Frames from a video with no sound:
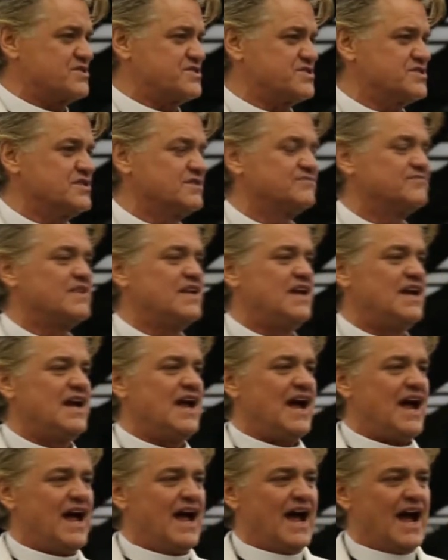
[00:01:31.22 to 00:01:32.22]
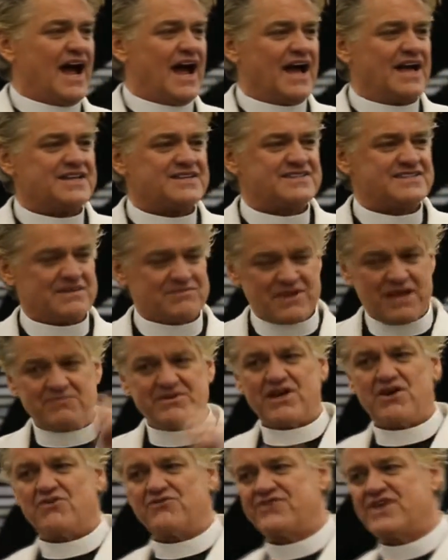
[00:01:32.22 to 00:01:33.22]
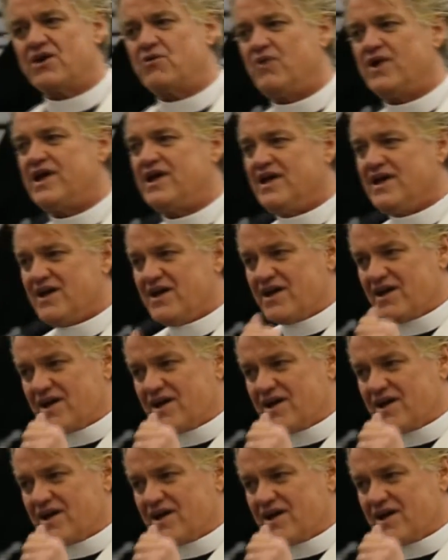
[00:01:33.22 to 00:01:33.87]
us. Sometimes I don't think we